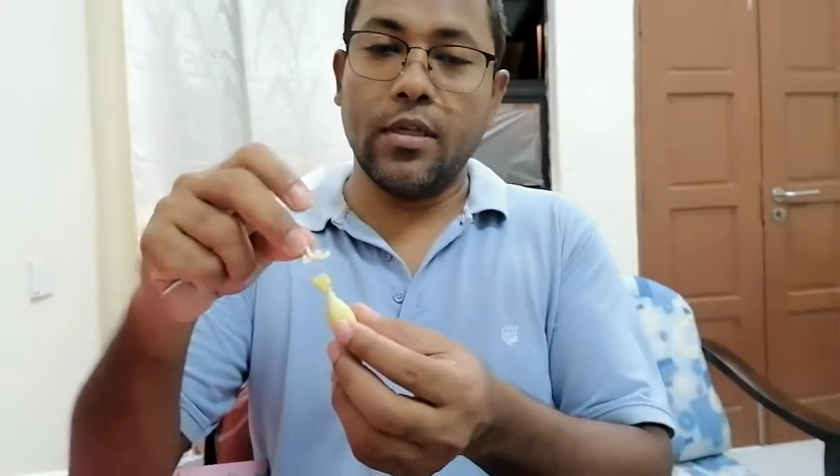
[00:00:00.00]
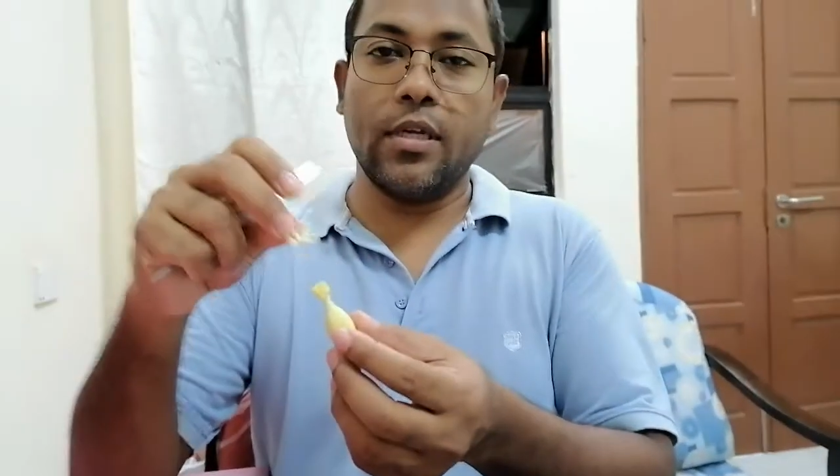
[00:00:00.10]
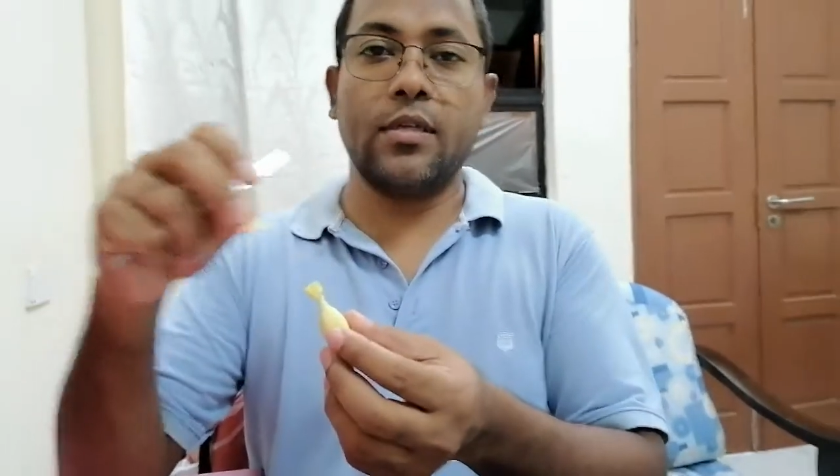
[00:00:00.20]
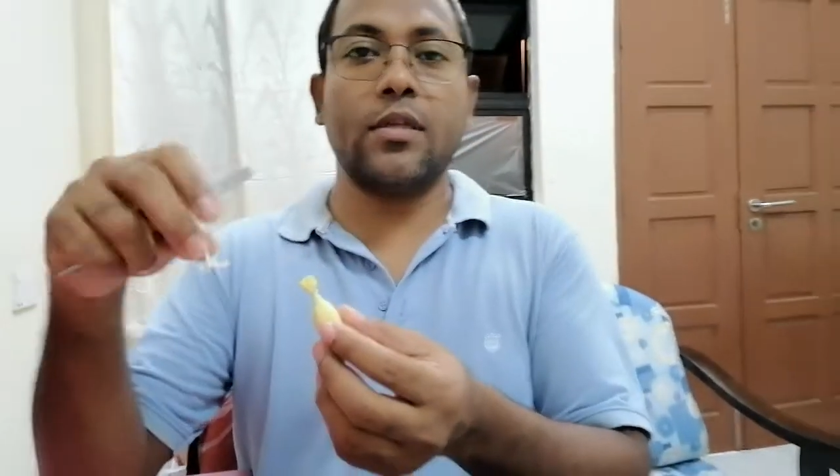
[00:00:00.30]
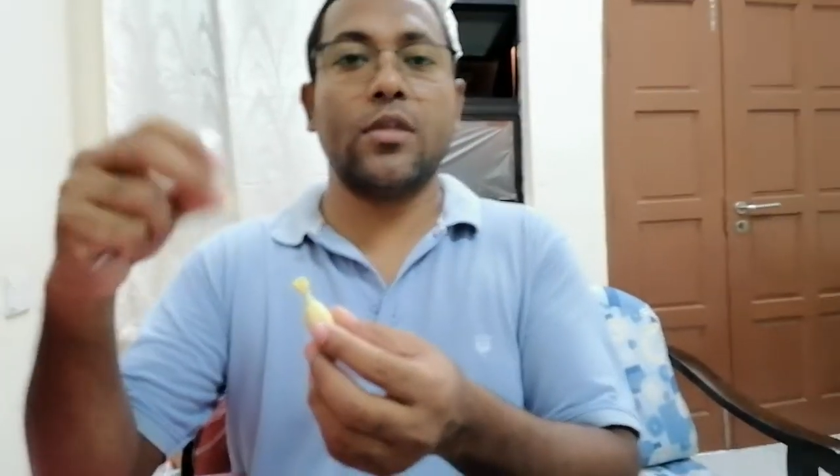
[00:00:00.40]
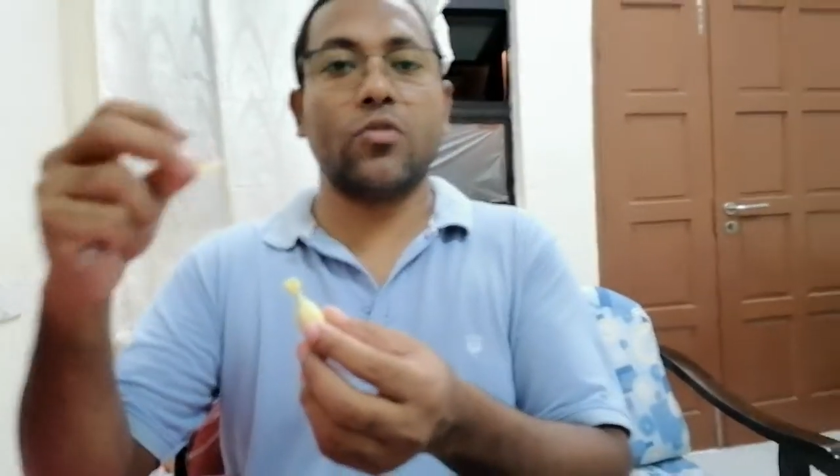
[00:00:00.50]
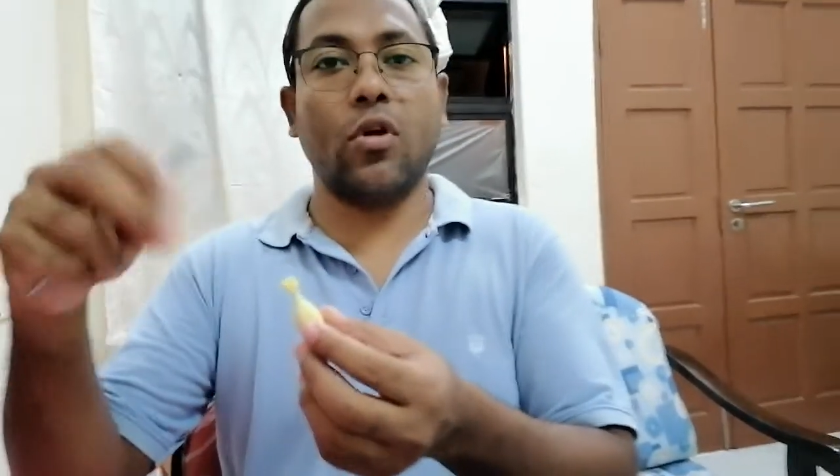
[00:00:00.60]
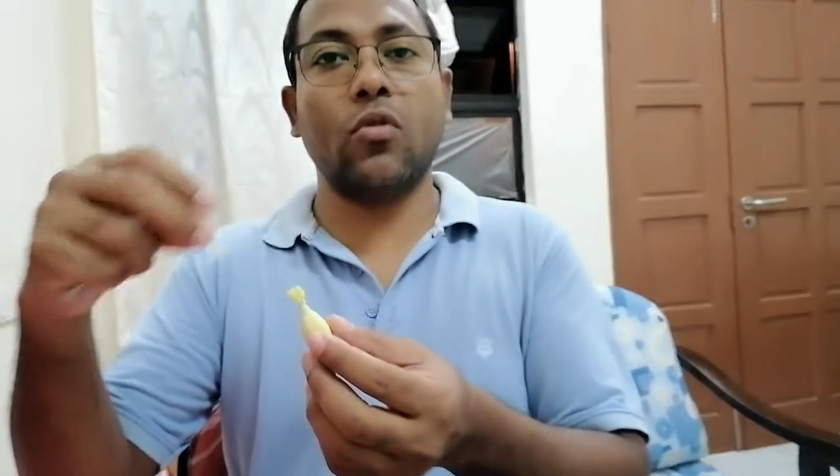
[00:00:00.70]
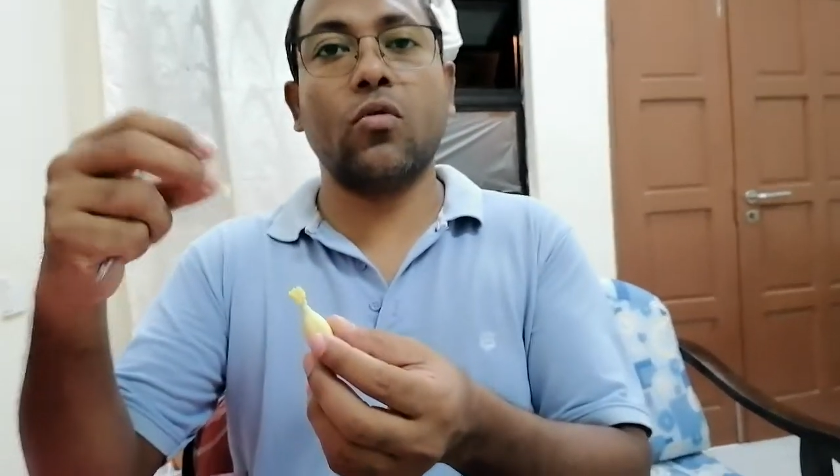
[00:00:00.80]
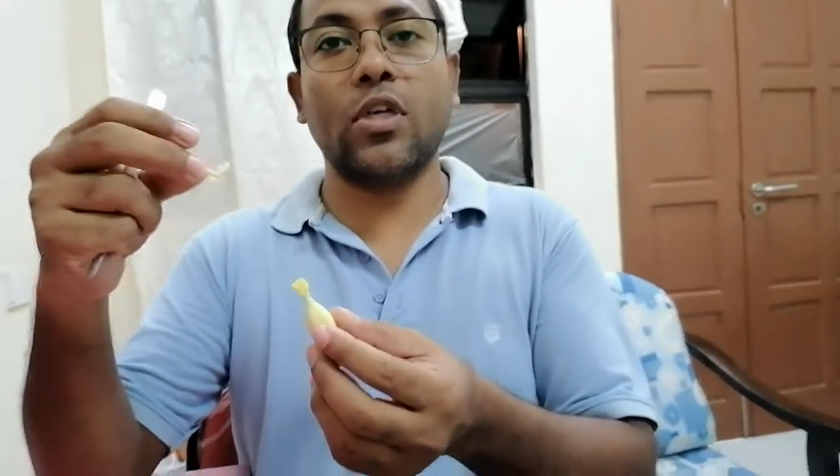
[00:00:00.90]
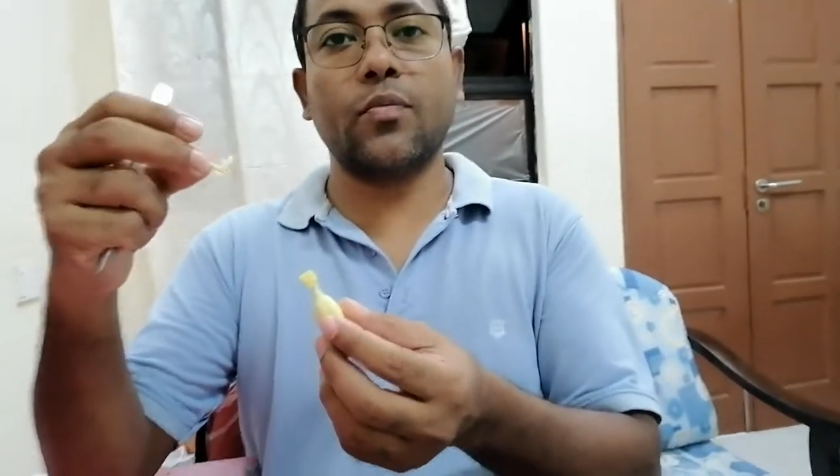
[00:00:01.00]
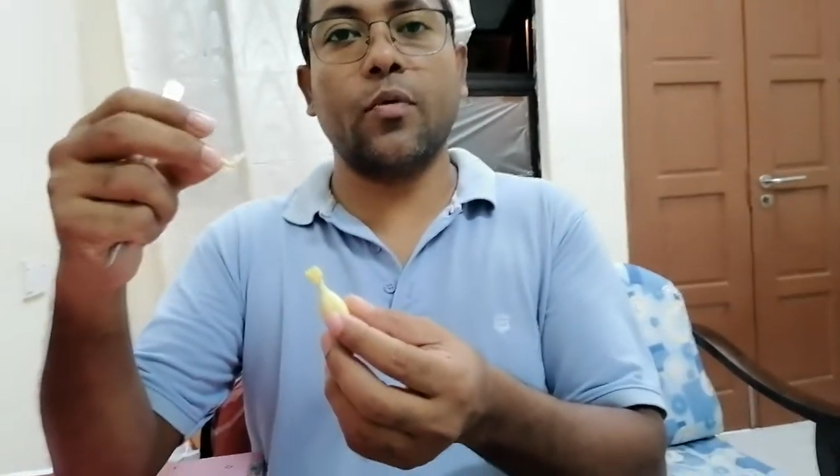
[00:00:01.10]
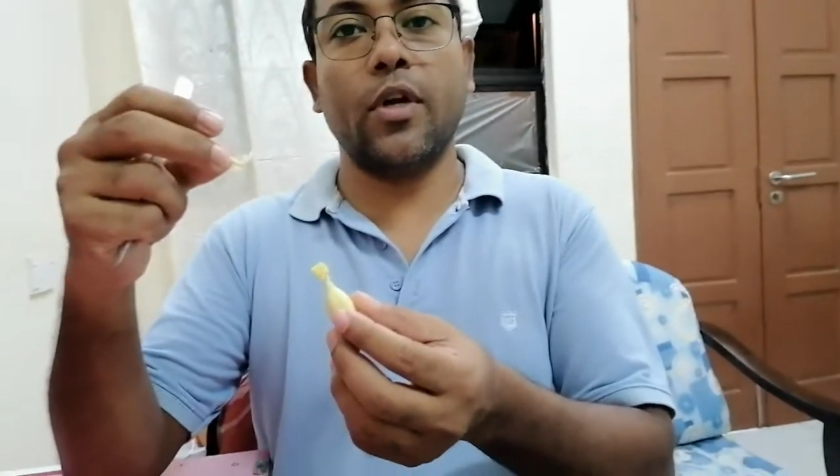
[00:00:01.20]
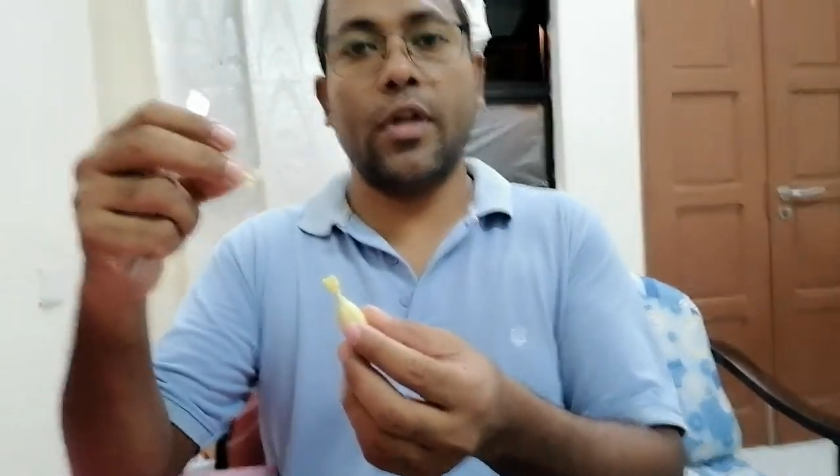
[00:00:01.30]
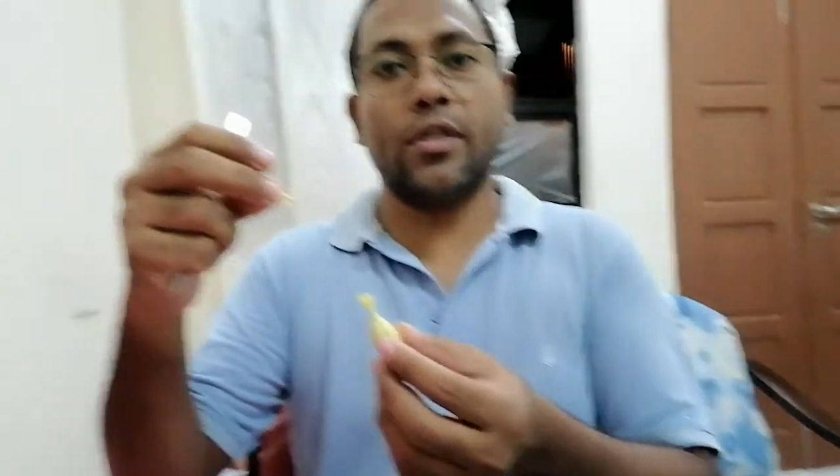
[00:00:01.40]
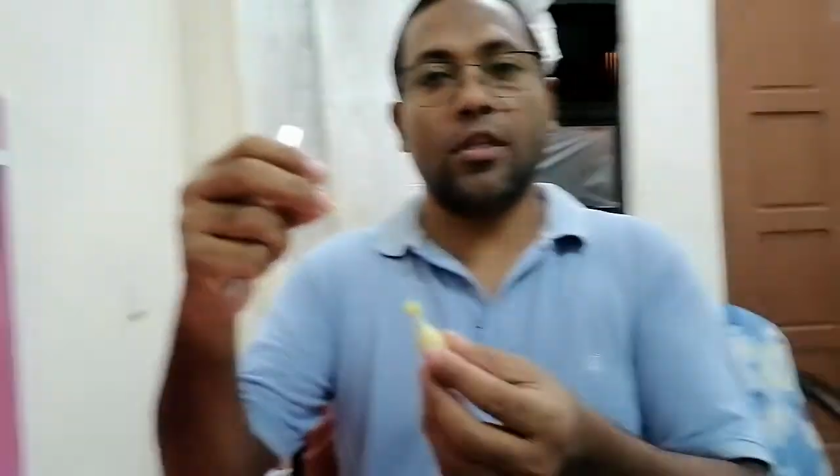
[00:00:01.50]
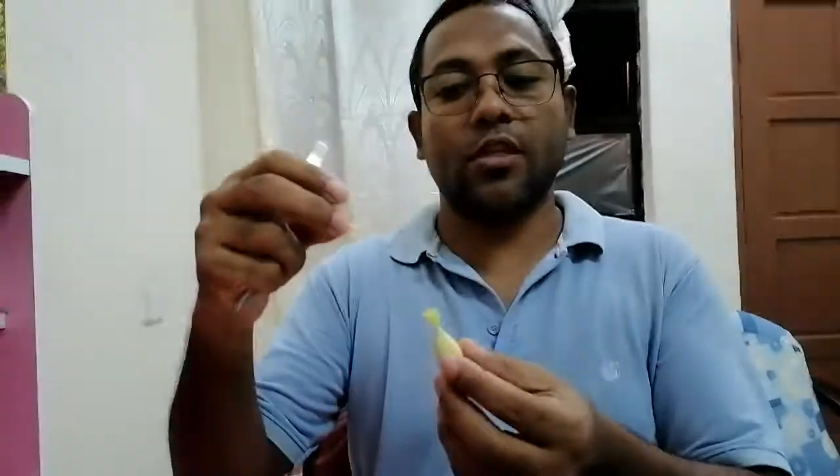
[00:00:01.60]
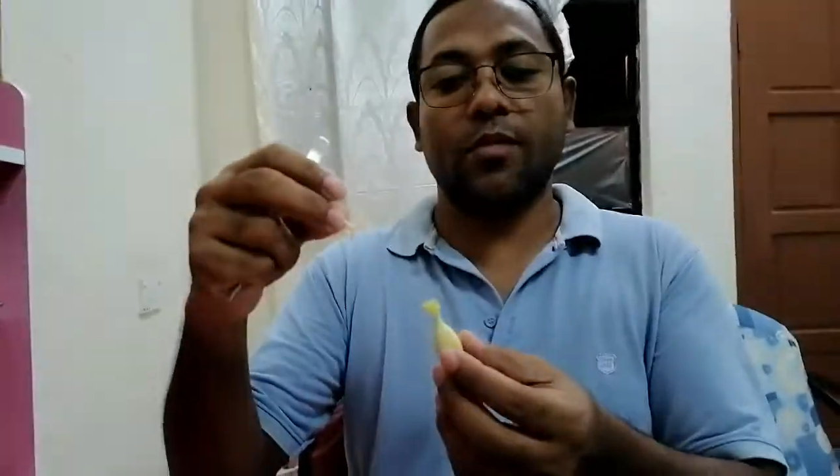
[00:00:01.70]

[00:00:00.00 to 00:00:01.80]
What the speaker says: this is called cross pollination.